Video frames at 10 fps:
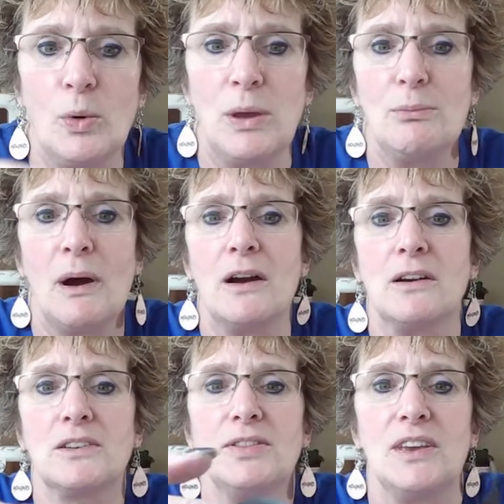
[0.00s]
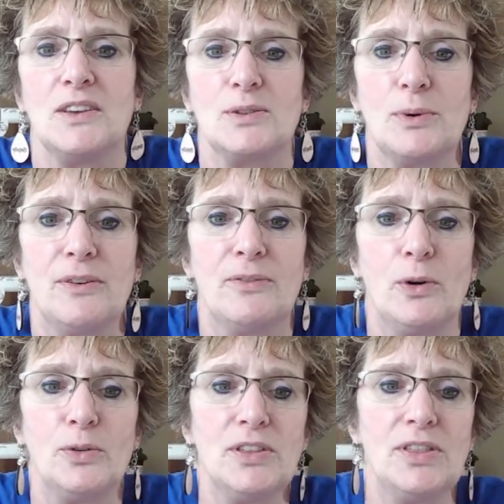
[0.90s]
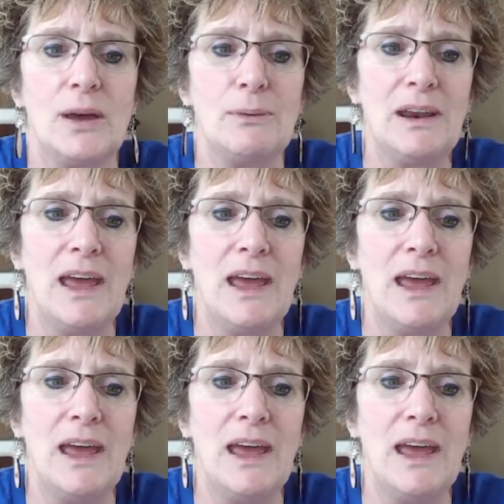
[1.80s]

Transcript: we marked these. We folded them in